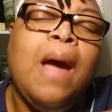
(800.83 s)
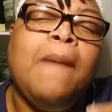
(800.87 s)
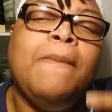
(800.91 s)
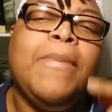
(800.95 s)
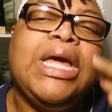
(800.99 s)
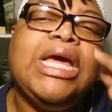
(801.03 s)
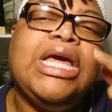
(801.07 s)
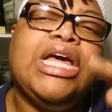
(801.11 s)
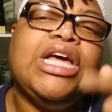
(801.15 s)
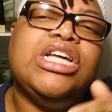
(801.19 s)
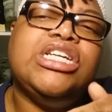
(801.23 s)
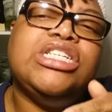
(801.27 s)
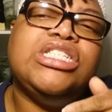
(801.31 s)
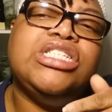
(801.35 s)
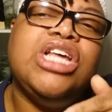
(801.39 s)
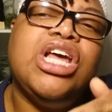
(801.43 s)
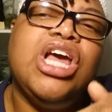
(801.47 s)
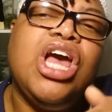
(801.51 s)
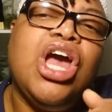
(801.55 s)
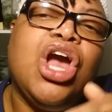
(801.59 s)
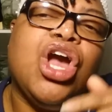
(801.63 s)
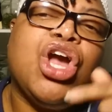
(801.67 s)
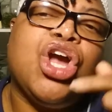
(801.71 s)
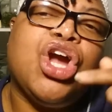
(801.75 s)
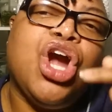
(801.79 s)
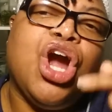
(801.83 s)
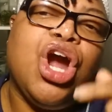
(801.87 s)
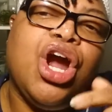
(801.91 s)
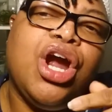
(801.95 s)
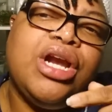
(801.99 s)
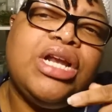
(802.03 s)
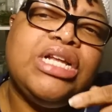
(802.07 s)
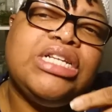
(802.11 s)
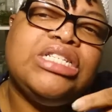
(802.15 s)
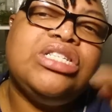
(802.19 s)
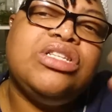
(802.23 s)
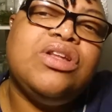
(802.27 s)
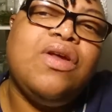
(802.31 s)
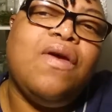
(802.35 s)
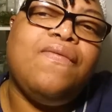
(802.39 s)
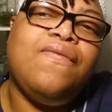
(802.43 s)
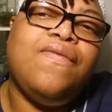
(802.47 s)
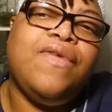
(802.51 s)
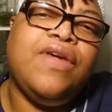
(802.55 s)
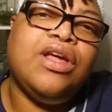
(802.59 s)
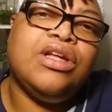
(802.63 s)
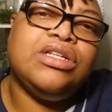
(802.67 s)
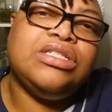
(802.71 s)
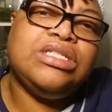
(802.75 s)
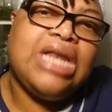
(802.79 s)
Because Curtis
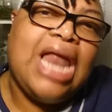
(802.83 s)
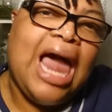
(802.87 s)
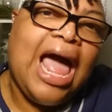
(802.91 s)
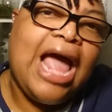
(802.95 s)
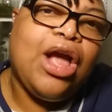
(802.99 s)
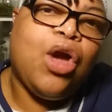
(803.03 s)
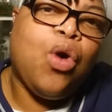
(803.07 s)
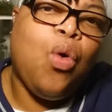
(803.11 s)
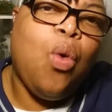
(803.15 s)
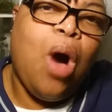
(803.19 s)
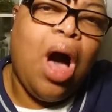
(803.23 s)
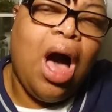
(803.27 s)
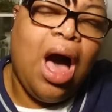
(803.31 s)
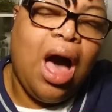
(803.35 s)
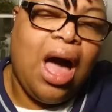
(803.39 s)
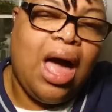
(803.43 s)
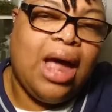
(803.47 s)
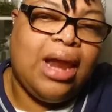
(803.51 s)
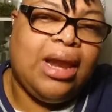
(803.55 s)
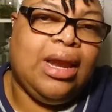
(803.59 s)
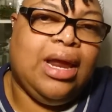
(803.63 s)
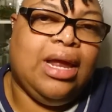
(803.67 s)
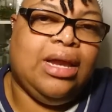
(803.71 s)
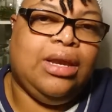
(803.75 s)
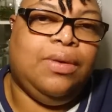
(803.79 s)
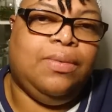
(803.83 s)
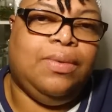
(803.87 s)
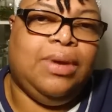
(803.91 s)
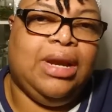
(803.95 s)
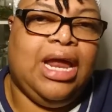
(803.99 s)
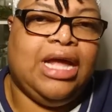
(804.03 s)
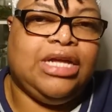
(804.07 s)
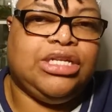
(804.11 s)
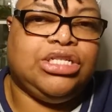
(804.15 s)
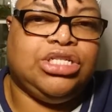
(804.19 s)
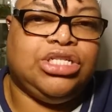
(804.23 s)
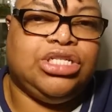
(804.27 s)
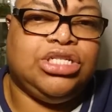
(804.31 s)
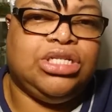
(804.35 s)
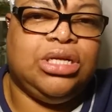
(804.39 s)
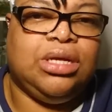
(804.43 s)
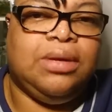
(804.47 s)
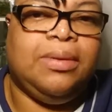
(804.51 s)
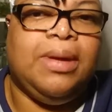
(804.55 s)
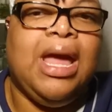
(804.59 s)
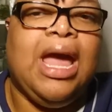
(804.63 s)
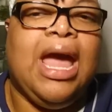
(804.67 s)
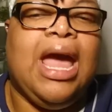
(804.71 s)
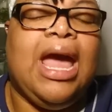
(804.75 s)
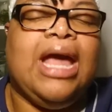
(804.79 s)
feels like Quad in the
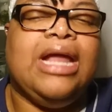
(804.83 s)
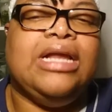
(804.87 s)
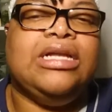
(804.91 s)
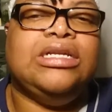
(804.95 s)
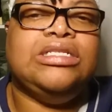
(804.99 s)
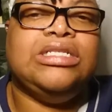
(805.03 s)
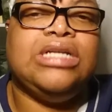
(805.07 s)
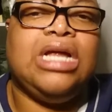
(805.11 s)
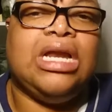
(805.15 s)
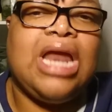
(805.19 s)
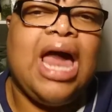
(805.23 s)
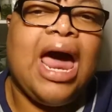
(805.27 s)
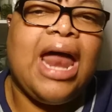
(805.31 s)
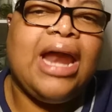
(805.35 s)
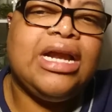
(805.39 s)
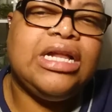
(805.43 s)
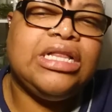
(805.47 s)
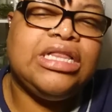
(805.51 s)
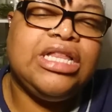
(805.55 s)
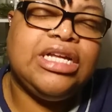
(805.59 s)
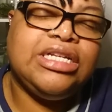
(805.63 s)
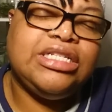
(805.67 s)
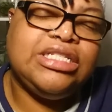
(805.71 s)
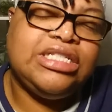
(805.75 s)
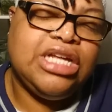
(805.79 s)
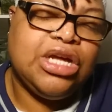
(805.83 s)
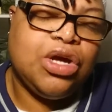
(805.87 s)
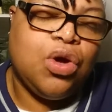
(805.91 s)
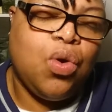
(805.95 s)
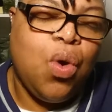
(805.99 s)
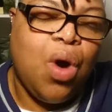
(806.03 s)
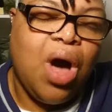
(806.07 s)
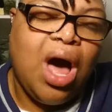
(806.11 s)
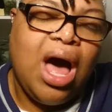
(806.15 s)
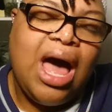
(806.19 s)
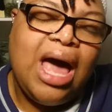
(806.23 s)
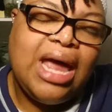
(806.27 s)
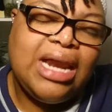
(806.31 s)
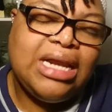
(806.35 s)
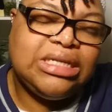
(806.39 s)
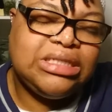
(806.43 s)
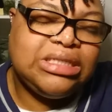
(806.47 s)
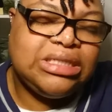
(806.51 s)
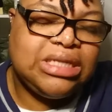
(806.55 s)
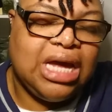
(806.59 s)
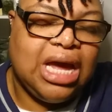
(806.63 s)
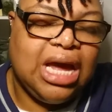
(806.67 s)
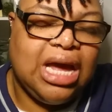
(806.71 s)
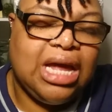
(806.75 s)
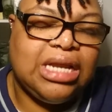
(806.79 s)
relationship, and a lot of the things that Quad is
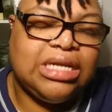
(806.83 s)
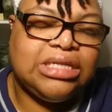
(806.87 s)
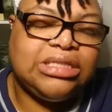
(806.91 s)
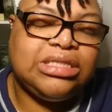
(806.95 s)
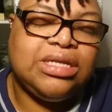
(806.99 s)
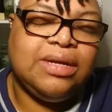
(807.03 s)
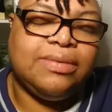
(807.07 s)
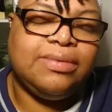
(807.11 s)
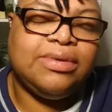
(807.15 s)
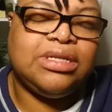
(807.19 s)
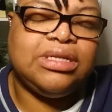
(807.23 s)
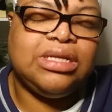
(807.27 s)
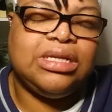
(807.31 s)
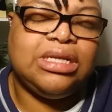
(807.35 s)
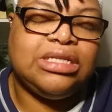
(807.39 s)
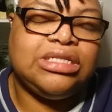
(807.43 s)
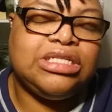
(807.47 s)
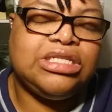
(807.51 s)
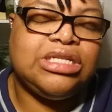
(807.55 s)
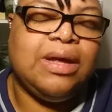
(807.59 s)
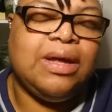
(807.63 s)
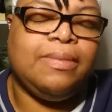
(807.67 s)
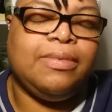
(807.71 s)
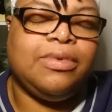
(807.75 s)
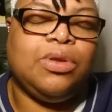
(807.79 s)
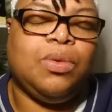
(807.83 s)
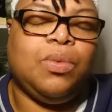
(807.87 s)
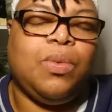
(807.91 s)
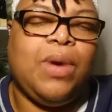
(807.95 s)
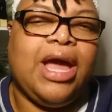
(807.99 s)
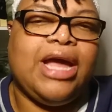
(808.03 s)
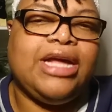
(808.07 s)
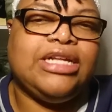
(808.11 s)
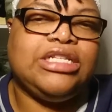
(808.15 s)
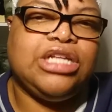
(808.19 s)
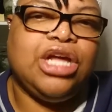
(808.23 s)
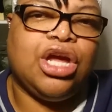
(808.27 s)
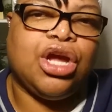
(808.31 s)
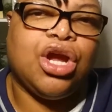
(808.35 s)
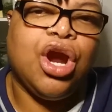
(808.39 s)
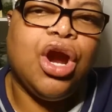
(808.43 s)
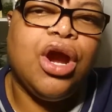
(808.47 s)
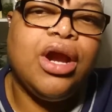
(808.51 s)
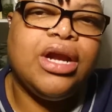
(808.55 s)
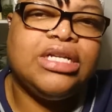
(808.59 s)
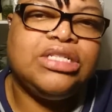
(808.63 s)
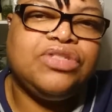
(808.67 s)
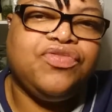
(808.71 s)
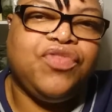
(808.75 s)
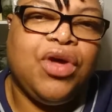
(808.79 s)
saying is some of the ways that
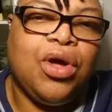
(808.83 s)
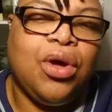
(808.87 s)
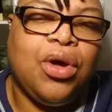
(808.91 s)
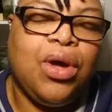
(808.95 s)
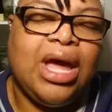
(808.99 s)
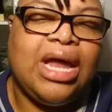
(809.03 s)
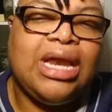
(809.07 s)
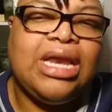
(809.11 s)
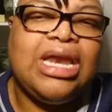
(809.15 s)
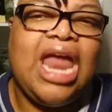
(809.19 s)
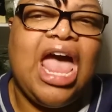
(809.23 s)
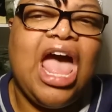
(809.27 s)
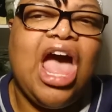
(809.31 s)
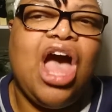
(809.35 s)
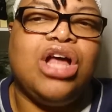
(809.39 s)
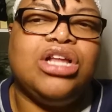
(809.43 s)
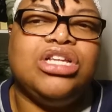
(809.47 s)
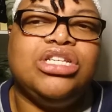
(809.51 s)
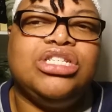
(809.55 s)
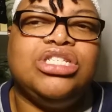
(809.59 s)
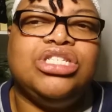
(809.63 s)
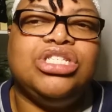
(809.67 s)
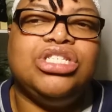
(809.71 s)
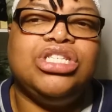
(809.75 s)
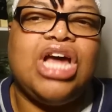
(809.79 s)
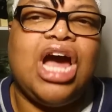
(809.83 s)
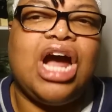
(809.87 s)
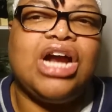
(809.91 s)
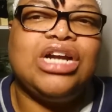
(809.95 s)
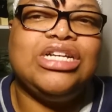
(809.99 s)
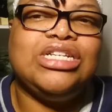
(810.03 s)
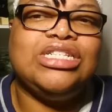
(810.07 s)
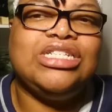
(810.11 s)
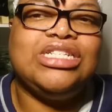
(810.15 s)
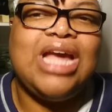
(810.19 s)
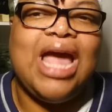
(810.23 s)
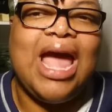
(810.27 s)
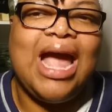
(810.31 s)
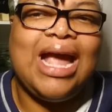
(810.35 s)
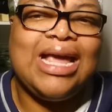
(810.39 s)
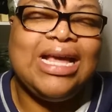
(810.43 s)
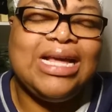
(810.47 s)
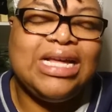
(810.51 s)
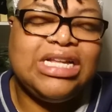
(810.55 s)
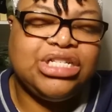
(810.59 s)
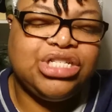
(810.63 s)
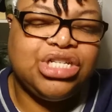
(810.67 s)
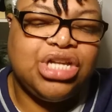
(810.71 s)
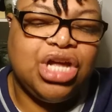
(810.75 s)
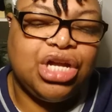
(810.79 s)
Curtis felt, and now Dr.
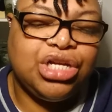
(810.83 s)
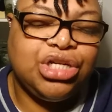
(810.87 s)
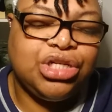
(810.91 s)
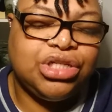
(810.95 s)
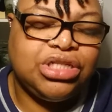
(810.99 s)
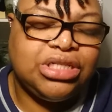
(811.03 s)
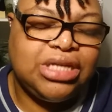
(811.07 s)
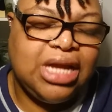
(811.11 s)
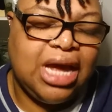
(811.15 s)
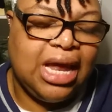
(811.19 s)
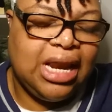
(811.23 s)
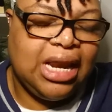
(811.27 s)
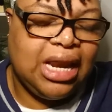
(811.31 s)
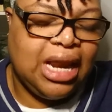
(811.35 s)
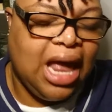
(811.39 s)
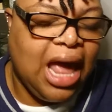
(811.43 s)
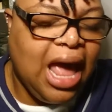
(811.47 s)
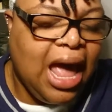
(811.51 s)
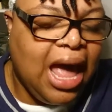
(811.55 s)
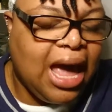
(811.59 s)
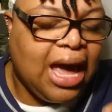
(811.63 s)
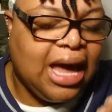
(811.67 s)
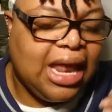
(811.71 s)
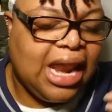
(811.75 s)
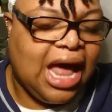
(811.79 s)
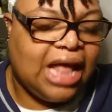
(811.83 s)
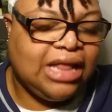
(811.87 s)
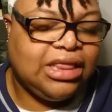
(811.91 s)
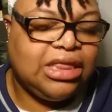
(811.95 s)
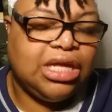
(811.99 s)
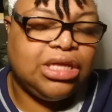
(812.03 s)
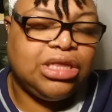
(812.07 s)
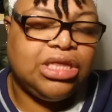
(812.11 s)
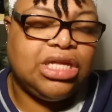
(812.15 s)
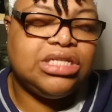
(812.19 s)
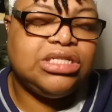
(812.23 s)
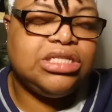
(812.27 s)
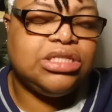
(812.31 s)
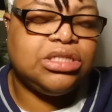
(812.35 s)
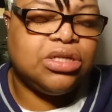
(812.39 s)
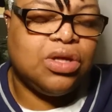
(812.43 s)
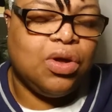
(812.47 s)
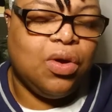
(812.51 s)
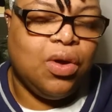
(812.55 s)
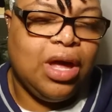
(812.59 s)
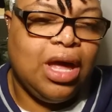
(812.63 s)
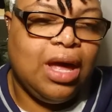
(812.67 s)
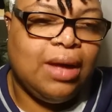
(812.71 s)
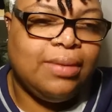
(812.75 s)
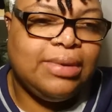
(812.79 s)
Jackie is understanding. And I think this is
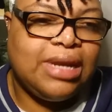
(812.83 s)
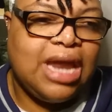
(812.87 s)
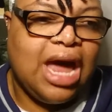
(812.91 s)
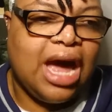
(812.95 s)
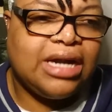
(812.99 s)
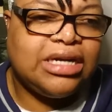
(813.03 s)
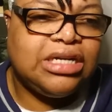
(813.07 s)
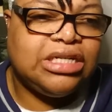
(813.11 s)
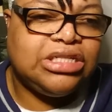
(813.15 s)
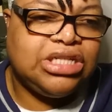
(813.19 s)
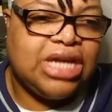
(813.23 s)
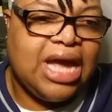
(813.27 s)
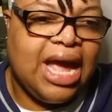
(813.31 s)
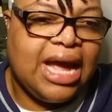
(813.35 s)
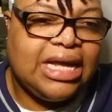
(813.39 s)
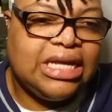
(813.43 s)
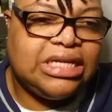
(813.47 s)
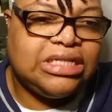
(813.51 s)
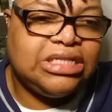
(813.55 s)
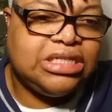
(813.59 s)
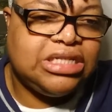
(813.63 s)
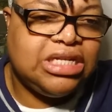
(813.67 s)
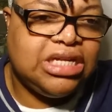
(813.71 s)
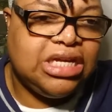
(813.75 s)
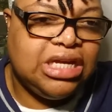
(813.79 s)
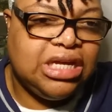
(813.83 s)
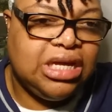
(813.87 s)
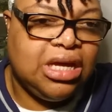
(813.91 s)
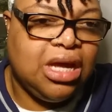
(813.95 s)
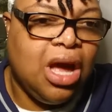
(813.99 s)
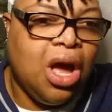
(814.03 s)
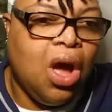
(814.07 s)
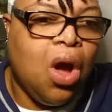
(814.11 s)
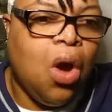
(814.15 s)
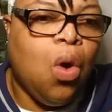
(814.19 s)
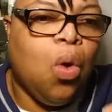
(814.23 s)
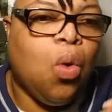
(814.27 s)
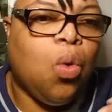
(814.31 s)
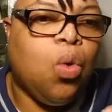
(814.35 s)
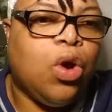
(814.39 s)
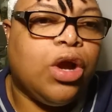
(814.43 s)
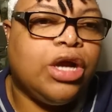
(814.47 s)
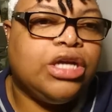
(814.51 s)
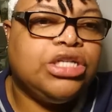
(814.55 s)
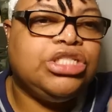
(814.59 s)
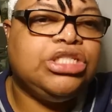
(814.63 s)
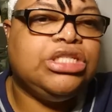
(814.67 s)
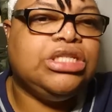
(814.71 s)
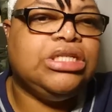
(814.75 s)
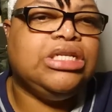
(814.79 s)
going to help Dr. Jackie see
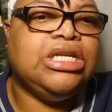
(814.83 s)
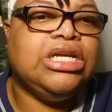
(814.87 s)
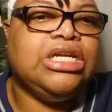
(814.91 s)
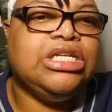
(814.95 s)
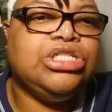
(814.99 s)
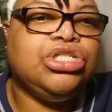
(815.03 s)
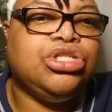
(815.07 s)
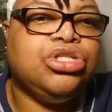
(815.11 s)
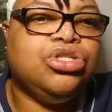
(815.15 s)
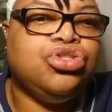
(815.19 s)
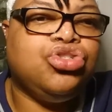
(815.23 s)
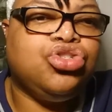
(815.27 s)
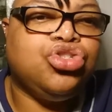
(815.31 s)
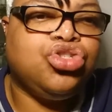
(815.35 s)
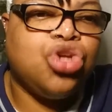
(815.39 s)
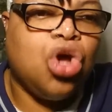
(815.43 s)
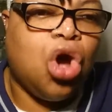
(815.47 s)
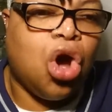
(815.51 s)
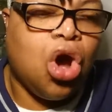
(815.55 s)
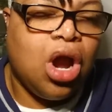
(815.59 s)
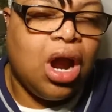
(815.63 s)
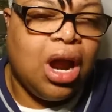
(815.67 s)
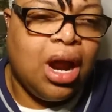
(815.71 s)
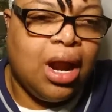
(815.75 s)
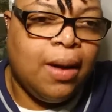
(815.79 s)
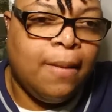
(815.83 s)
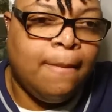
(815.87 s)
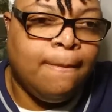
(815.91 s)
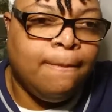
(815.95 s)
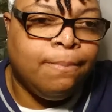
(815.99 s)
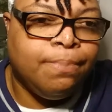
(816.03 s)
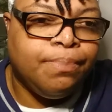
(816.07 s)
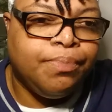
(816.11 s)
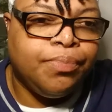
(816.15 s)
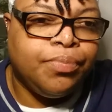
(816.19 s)
where she needs to start